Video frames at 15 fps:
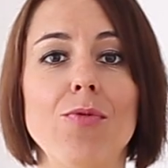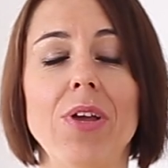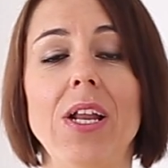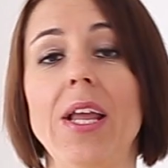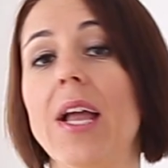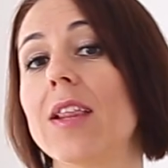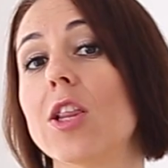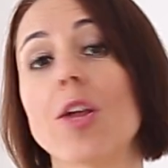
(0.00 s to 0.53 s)

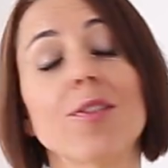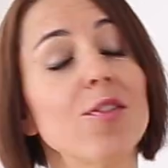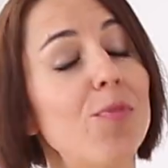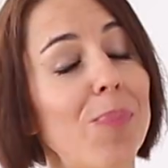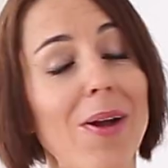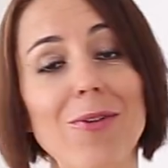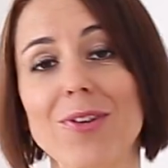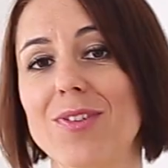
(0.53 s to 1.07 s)
really. And lots
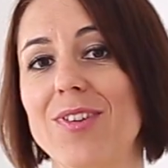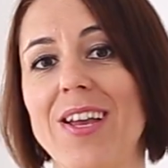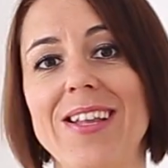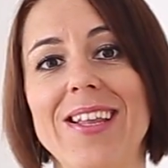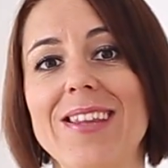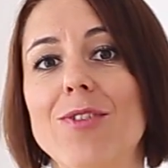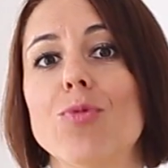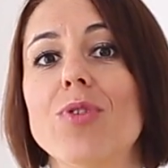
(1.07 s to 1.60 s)
of parents say
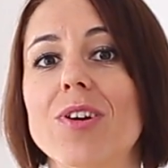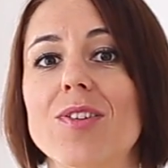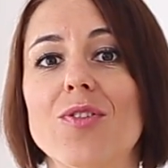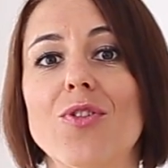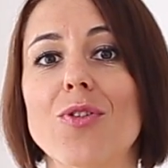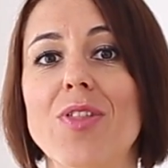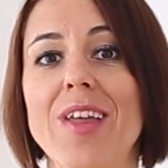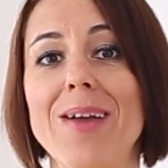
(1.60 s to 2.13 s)
that works
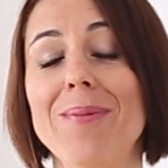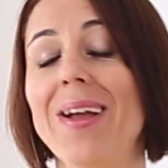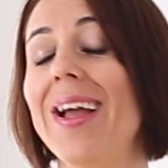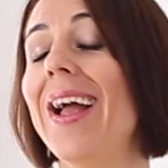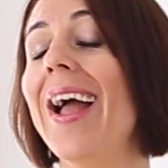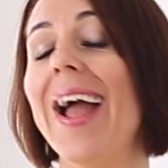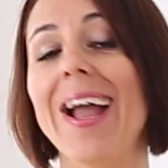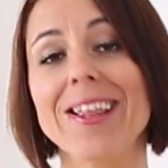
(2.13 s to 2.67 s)
for them,
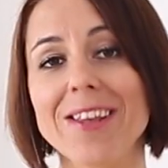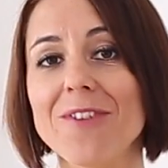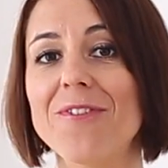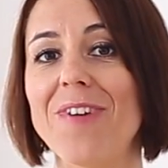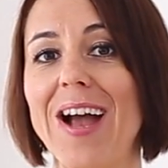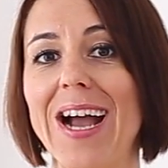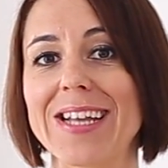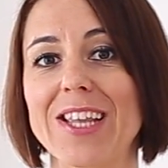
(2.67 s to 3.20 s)
and in
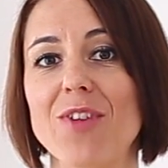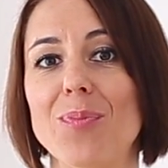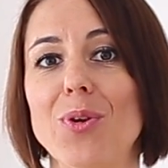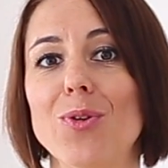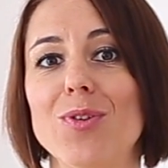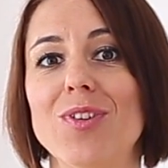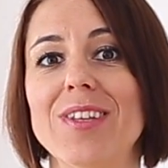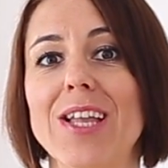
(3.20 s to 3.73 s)
fact, I've
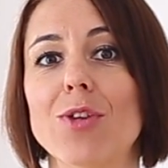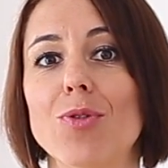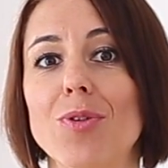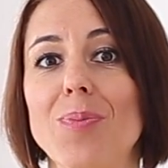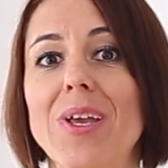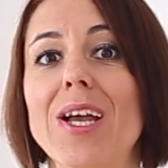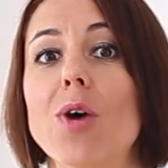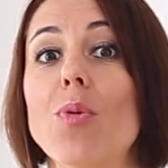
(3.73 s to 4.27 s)
been using that
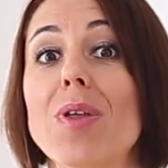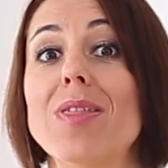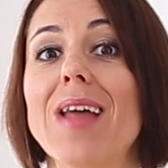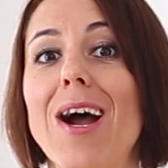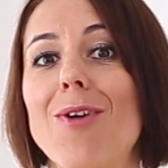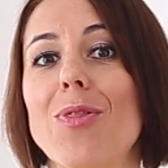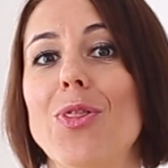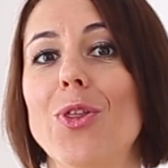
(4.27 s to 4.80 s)
with Mika
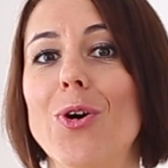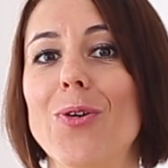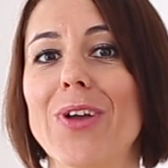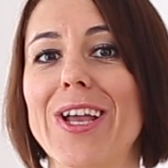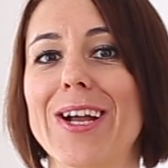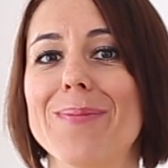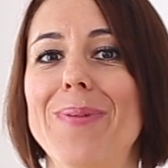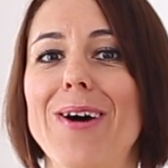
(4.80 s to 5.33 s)
without
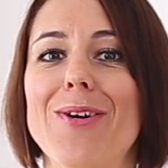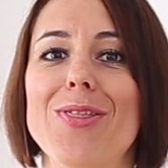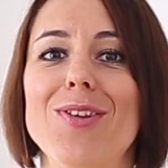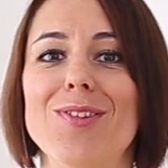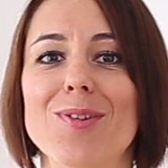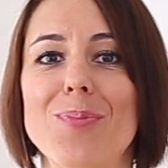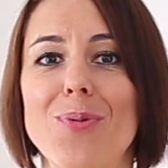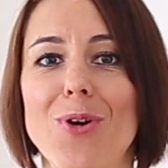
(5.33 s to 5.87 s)
knowing about
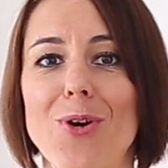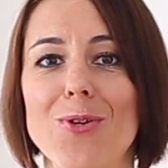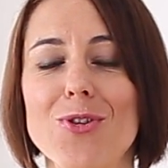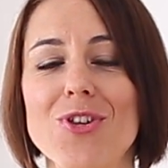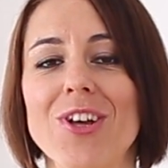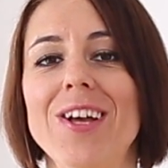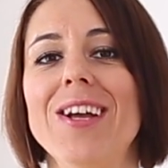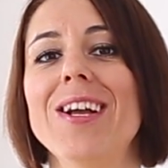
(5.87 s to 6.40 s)
this
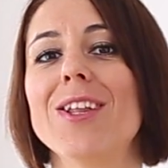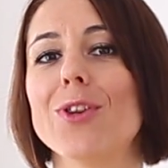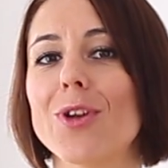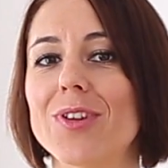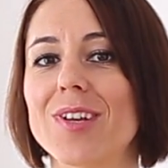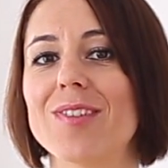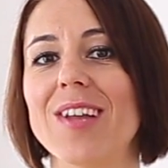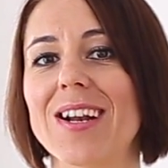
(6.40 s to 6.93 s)
approach.
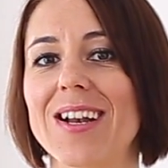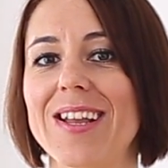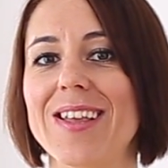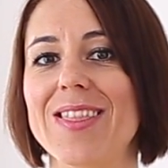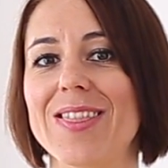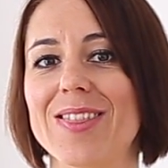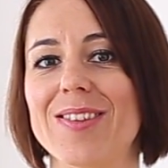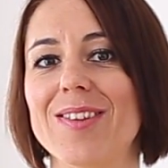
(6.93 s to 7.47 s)
Not exactly
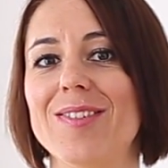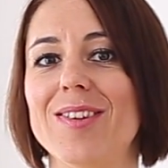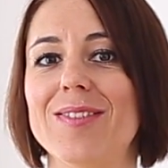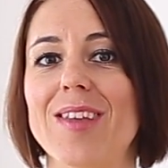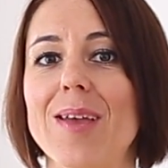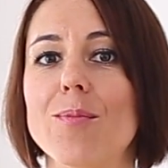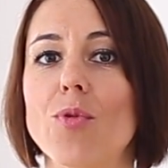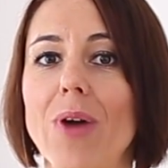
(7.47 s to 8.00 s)
in the
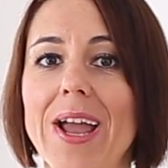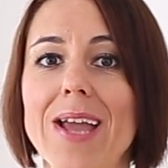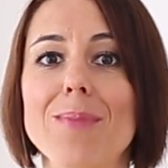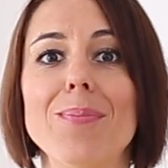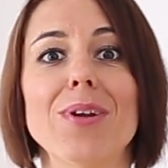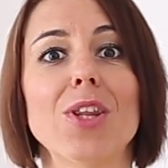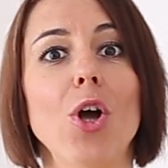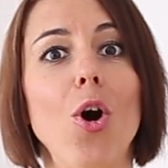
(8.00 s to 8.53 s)
same way,
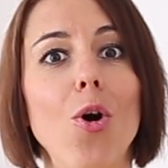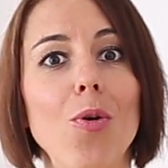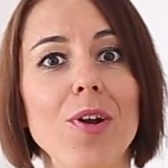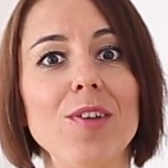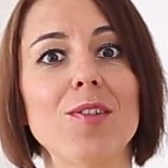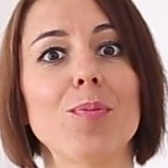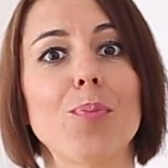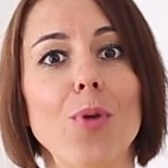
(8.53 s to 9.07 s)
but
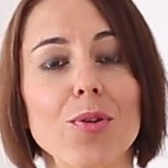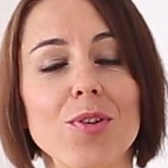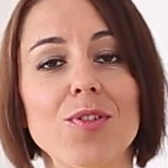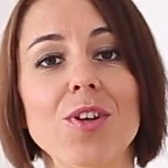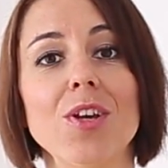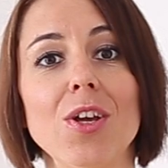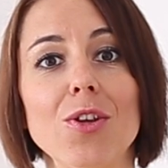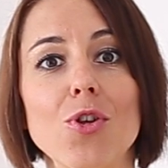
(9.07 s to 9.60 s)
always
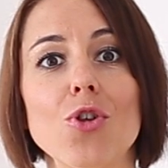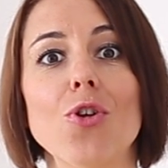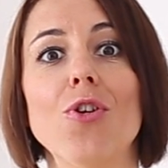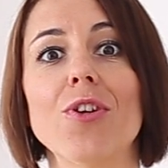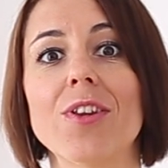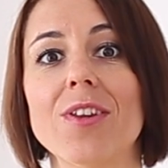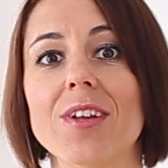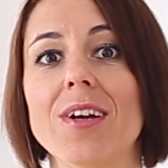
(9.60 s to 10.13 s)
processing in
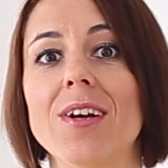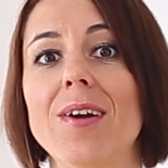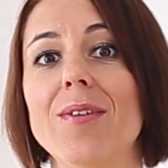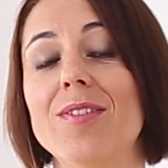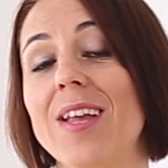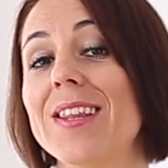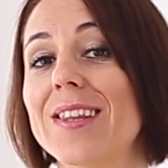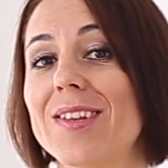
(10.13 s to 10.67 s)
short
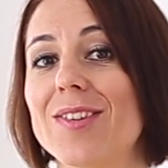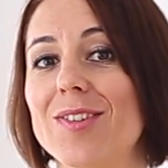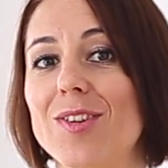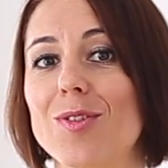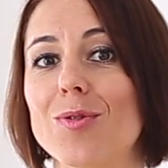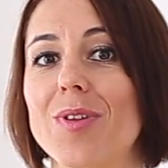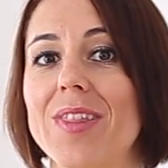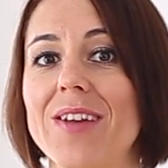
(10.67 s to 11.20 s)

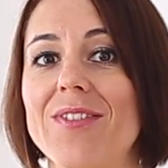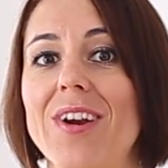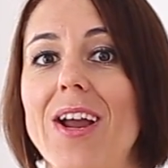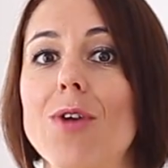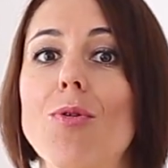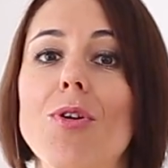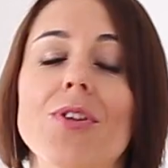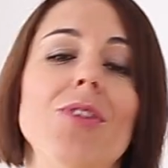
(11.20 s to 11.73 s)
sentences whatever
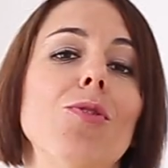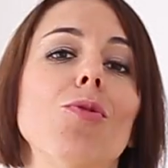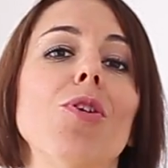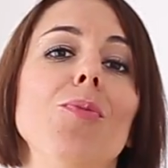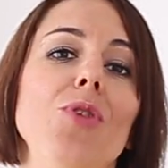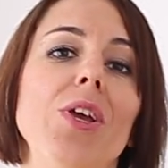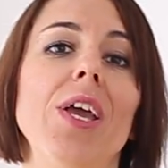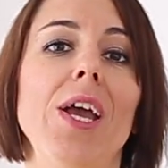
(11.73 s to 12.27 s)
I want to
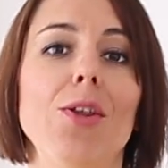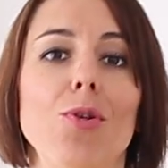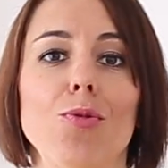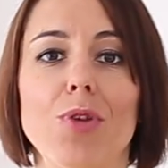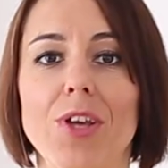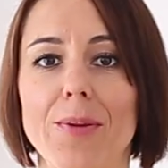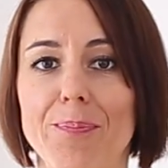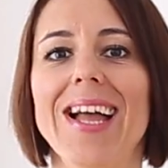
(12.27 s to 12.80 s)
communicate
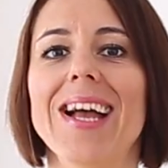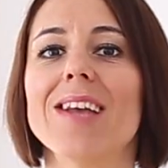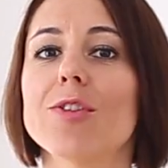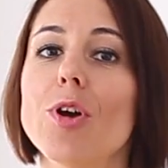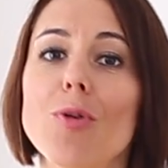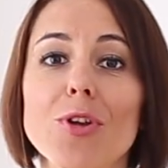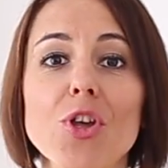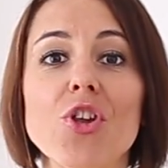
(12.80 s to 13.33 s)
to him.
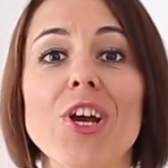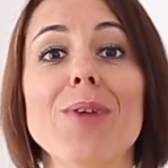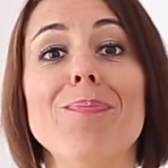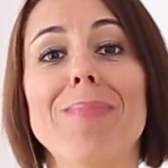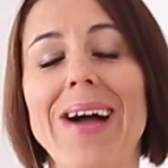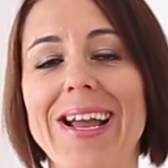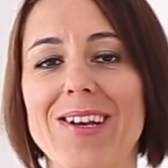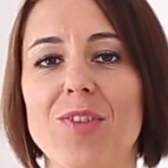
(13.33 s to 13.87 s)
So I want to share
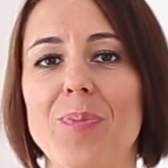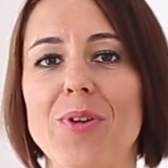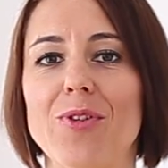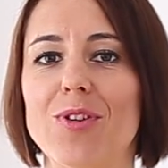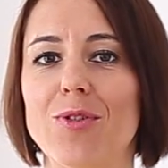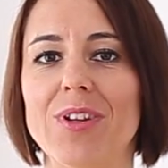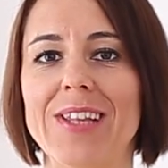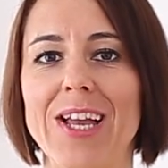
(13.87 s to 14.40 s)
my
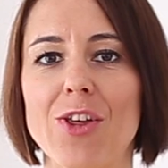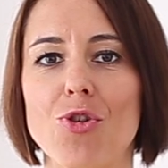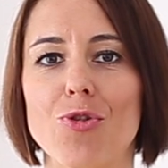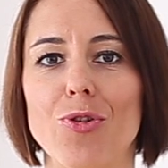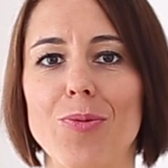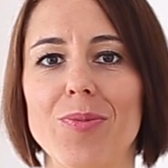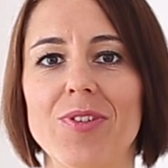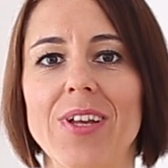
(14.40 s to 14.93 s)
experience with
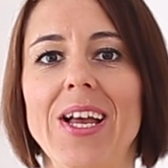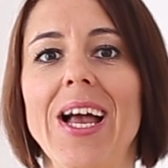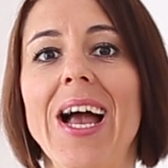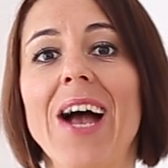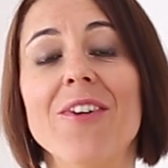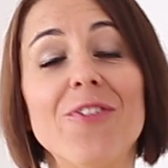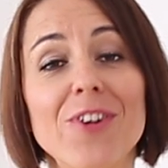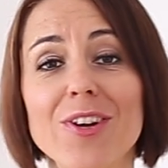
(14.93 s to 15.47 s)
tantrums.
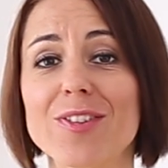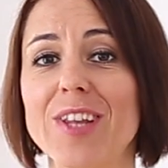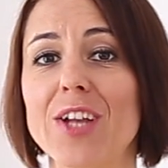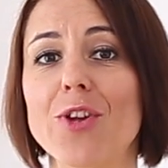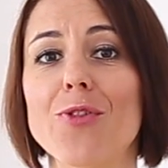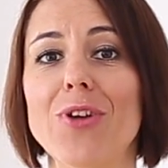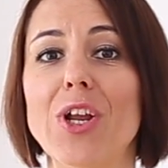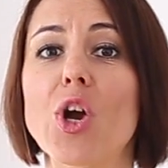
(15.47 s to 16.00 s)
First,
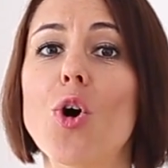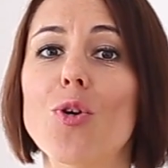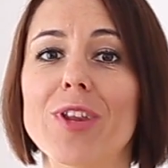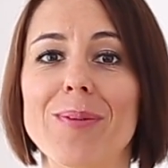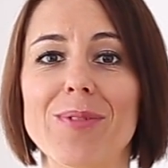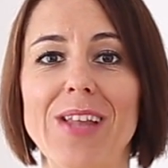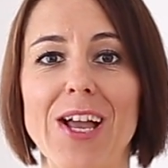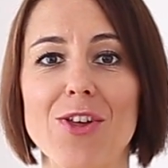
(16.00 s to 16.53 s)
I don't really call
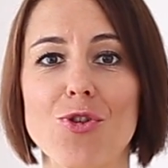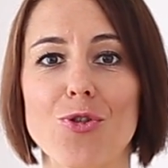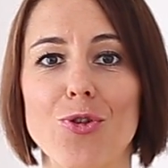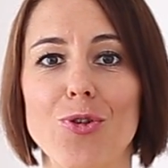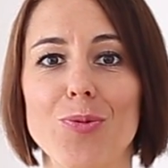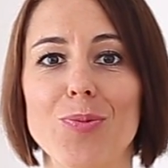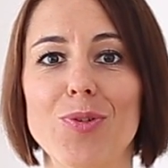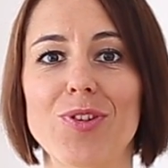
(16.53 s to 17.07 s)
them
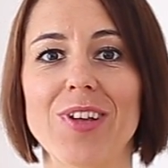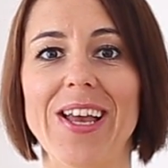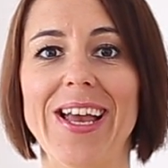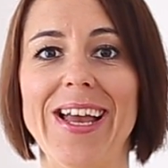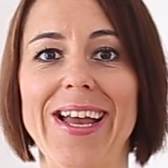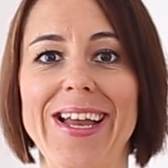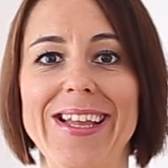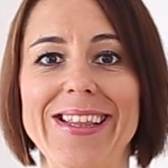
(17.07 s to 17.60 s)
tantrums,
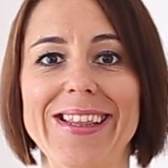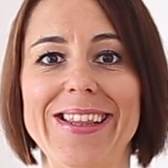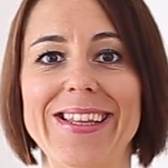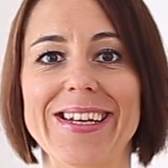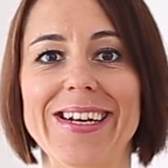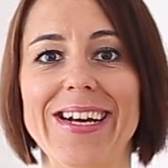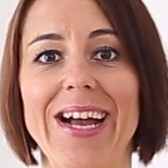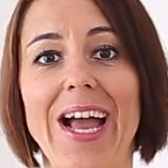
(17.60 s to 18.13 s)
and
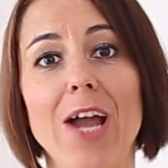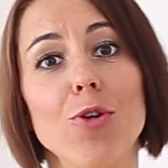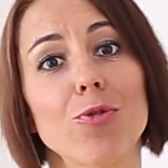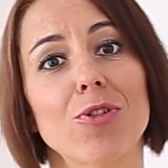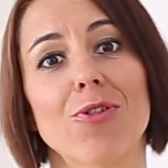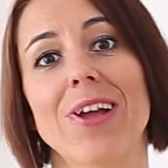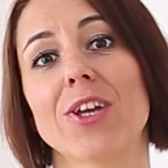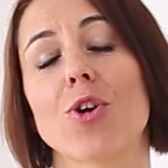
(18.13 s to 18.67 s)
I
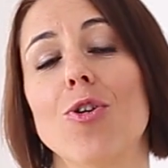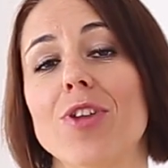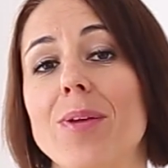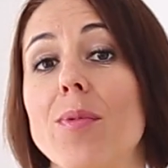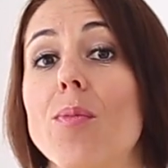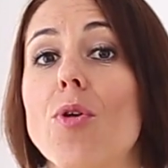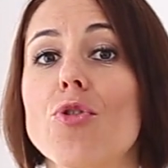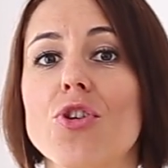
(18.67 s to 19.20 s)
would rather call
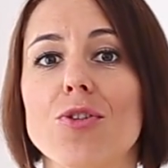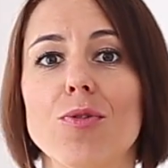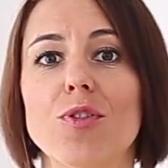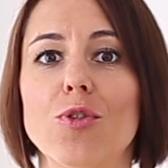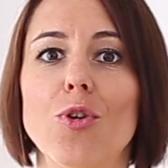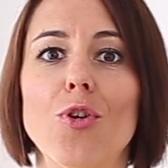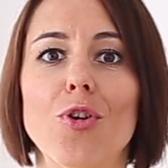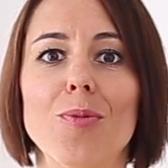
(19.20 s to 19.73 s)
them emotional
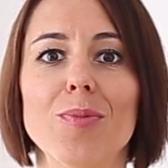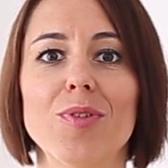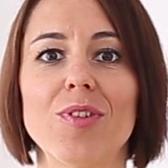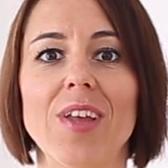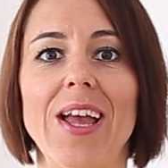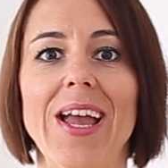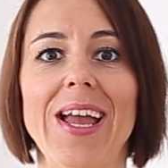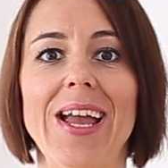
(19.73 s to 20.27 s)

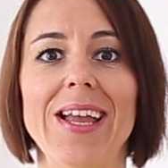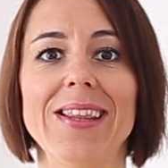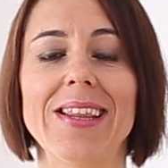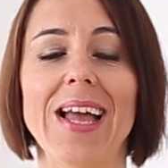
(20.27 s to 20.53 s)
storms, and